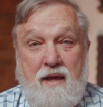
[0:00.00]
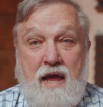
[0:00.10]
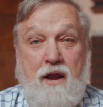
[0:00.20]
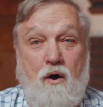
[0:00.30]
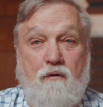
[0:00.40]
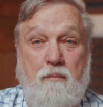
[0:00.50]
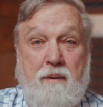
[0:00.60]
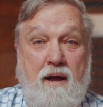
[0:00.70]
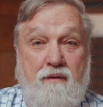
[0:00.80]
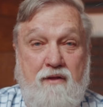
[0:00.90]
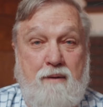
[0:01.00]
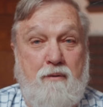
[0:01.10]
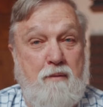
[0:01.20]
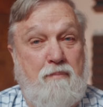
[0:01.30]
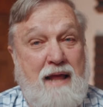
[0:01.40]
And over beyond them are
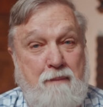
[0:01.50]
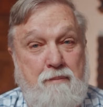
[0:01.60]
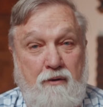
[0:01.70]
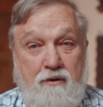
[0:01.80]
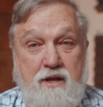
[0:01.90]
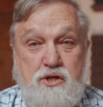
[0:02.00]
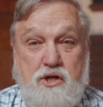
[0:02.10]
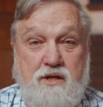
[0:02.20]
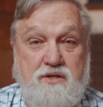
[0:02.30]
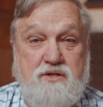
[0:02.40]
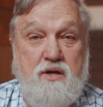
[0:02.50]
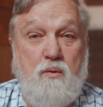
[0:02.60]
the black pilled Nietzscheans,